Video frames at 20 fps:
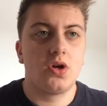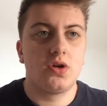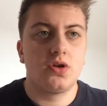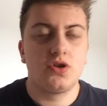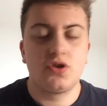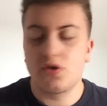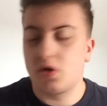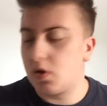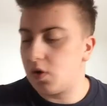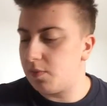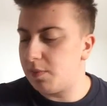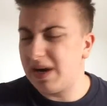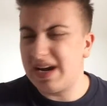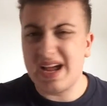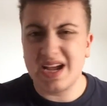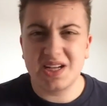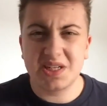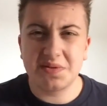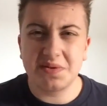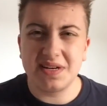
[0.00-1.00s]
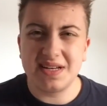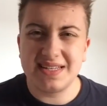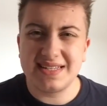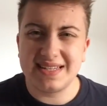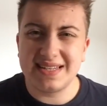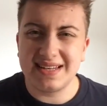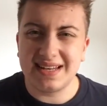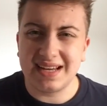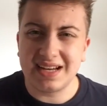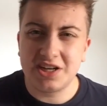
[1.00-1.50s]
So my next one is
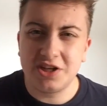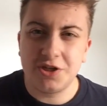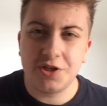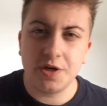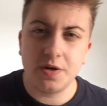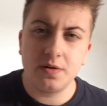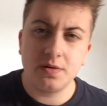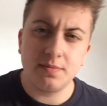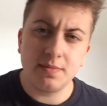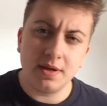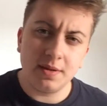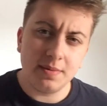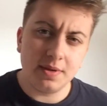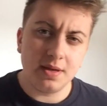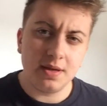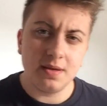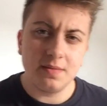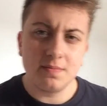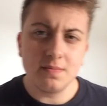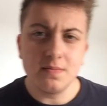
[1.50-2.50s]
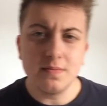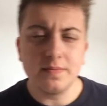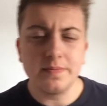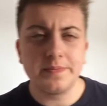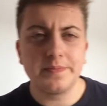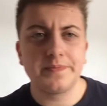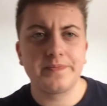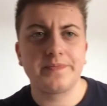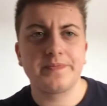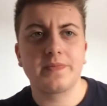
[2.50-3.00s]
in like June maybe.
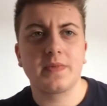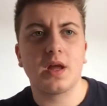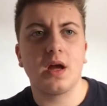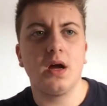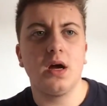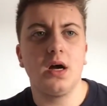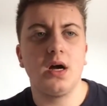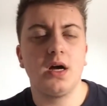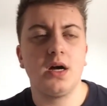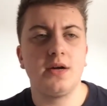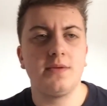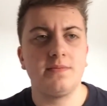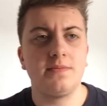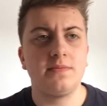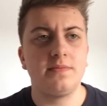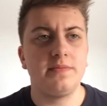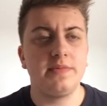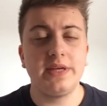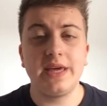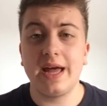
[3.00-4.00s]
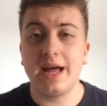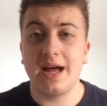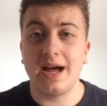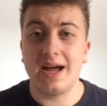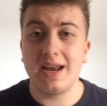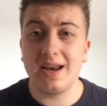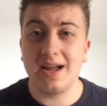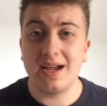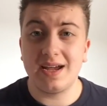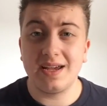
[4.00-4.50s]
Yeah,
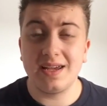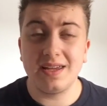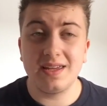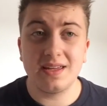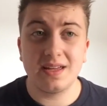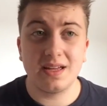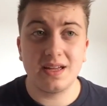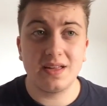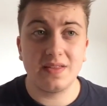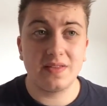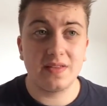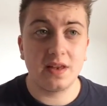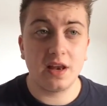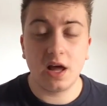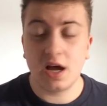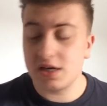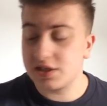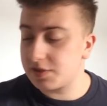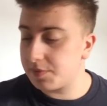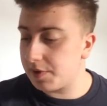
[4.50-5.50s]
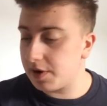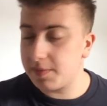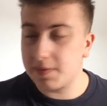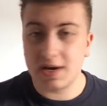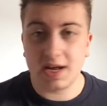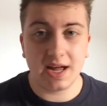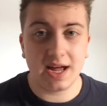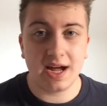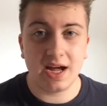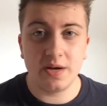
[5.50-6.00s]
and the last
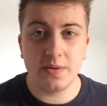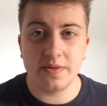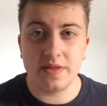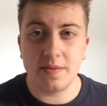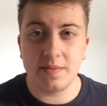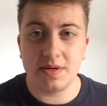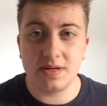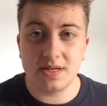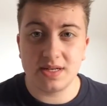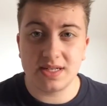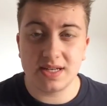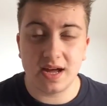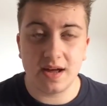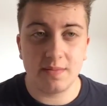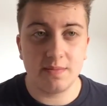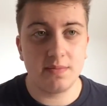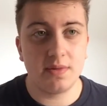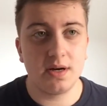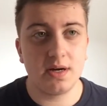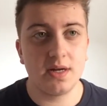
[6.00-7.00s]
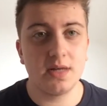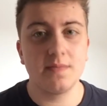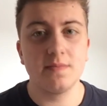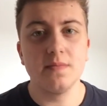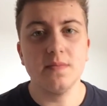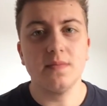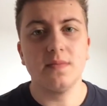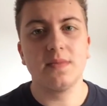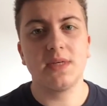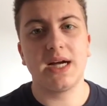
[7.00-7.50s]
appointment I had with him in December,
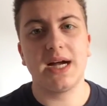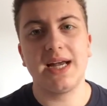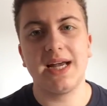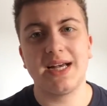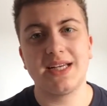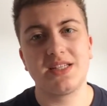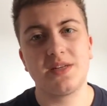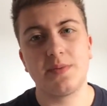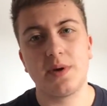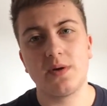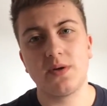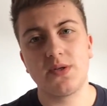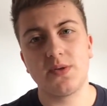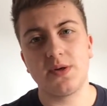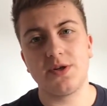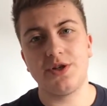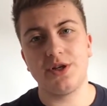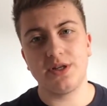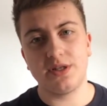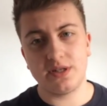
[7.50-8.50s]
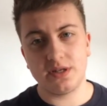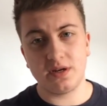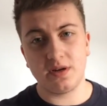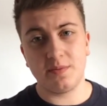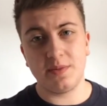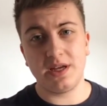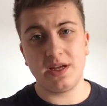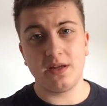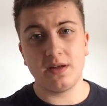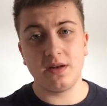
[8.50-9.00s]
I asked about switching to
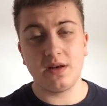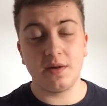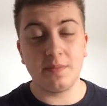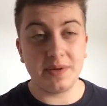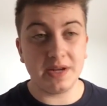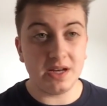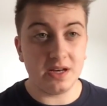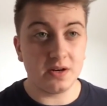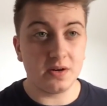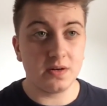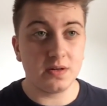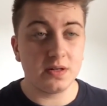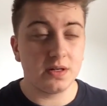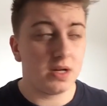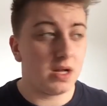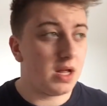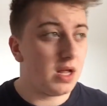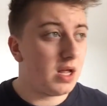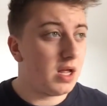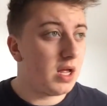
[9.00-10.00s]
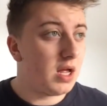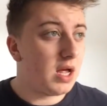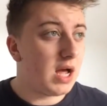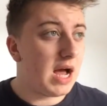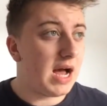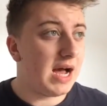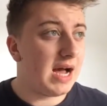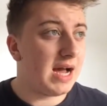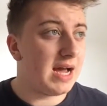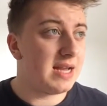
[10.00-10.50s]
Nabido,
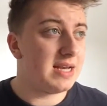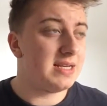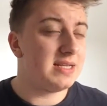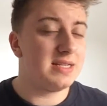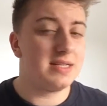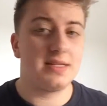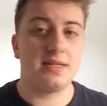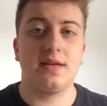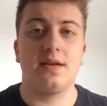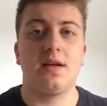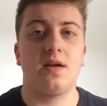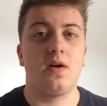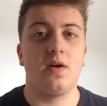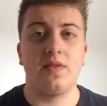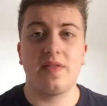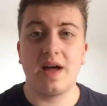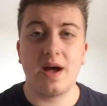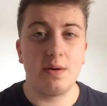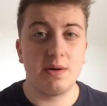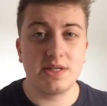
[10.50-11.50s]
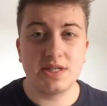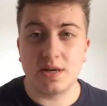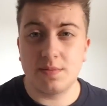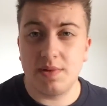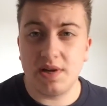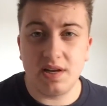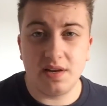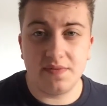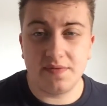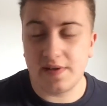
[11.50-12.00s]
and that was
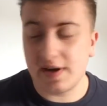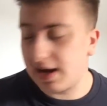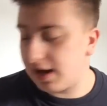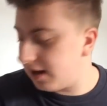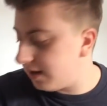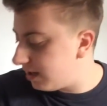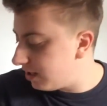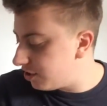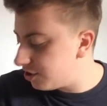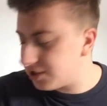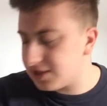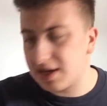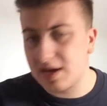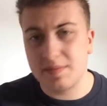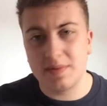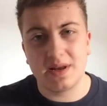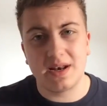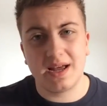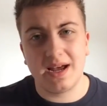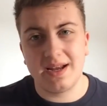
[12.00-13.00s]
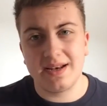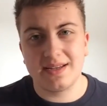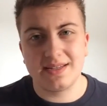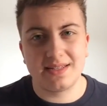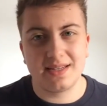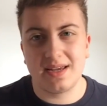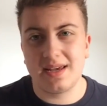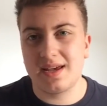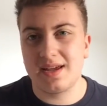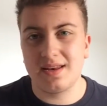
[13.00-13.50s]
completely fine. He just sent me a letter
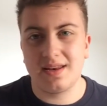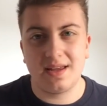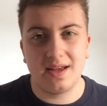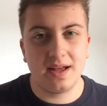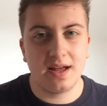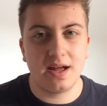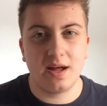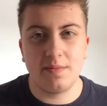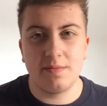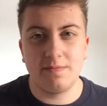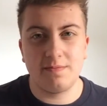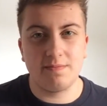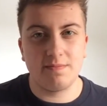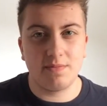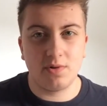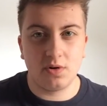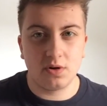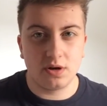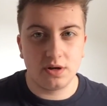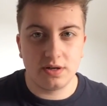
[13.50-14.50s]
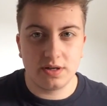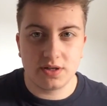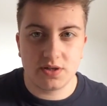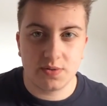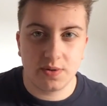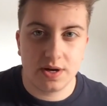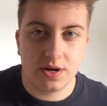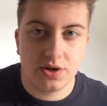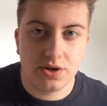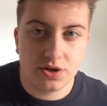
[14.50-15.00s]
saying, yeah, I'm all good to
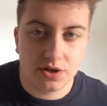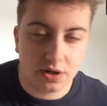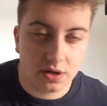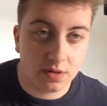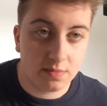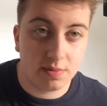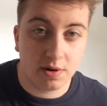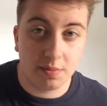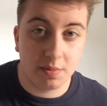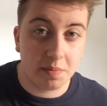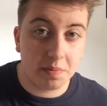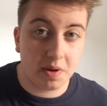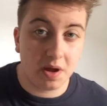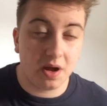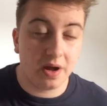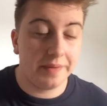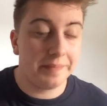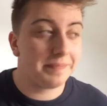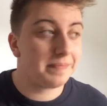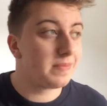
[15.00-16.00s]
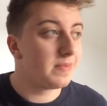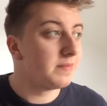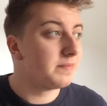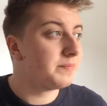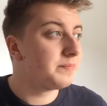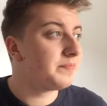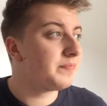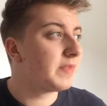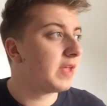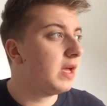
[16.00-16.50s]
switch and blah blah blah.
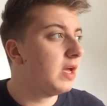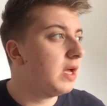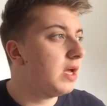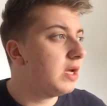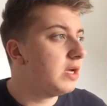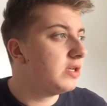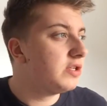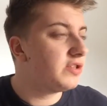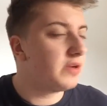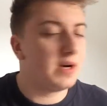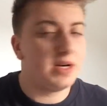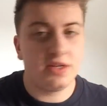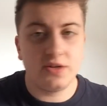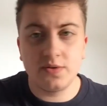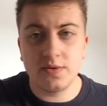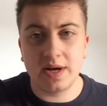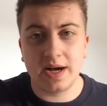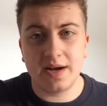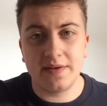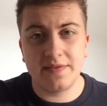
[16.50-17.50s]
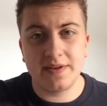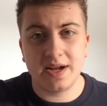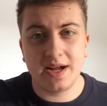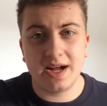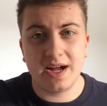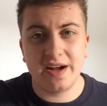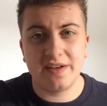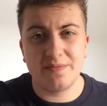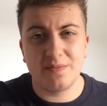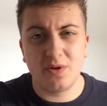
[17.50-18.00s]
So I do have to
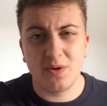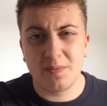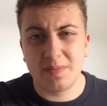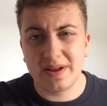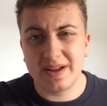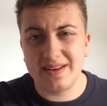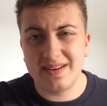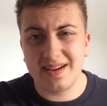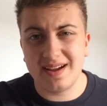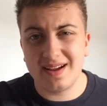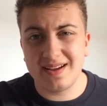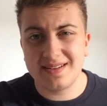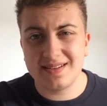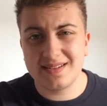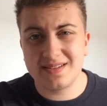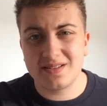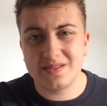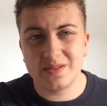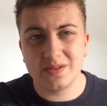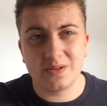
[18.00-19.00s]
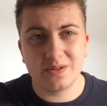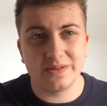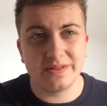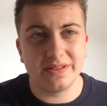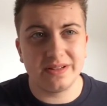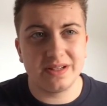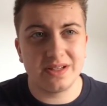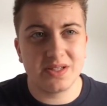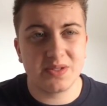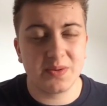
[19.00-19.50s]
have more blood tests soon
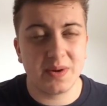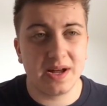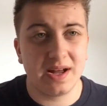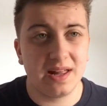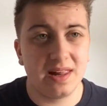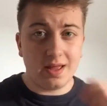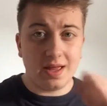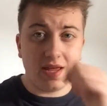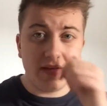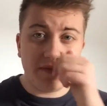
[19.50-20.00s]
as well.